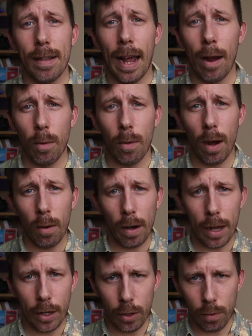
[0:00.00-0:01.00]
Now I'll
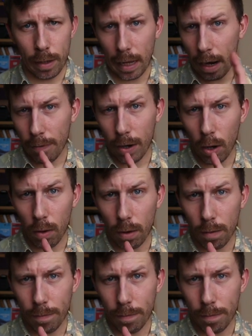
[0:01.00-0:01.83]
let you carry on.